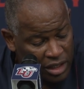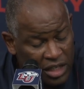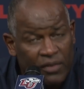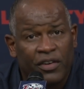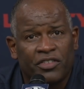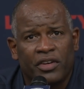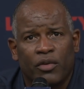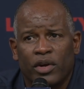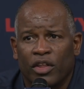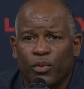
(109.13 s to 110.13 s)
defensive
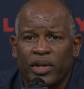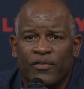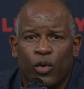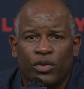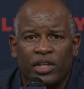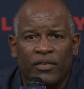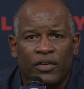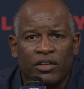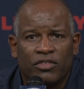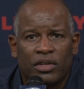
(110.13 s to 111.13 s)
they run a 3 4
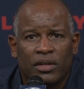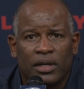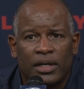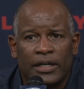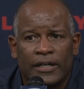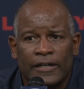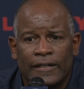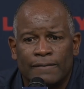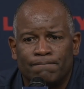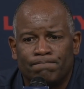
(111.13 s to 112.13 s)
defense.
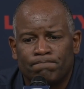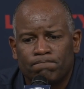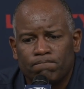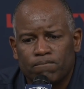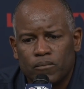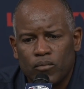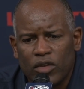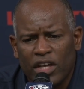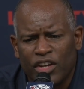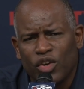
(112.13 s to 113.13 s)
Um,
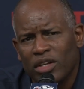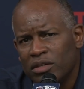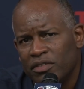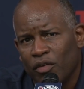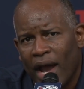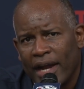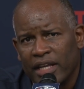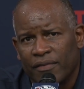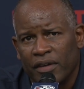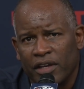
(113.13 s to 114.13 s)
they do a little
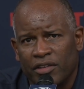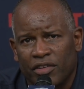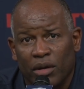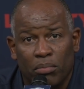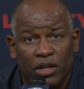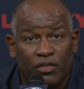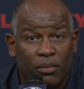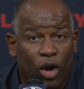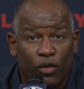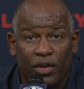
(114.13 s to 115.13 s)
variety of things. They'll blitz
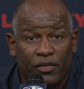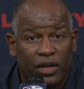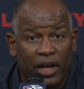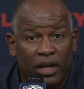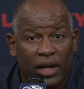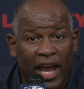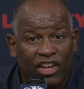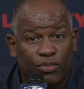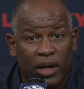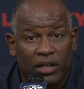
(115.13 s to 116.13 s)
from all different uh,
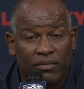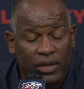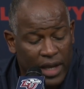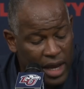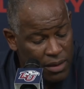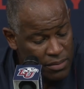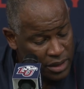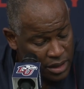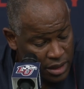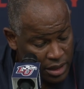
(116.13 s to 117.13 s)
aspects of the
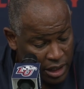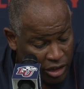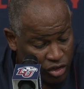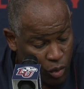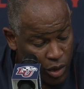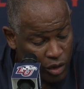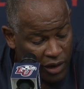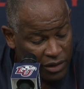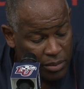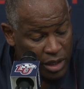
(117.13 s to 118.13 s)
game, and so we're going
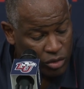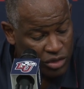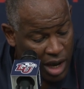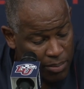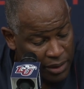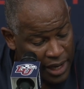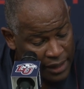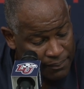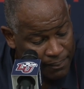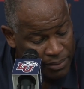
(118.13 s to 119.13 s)
to have to be on top of
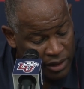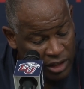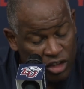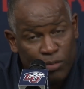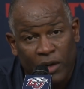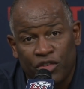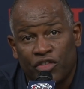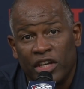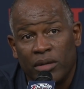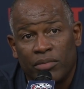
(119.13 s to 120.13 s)
that. Special
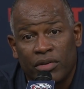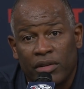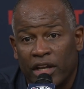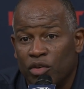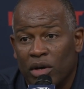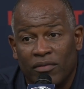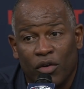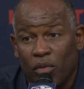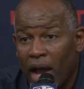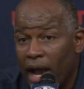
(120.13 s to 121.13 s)
teams, they do a
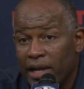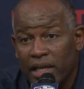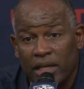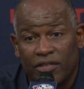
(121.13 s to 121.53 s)
variety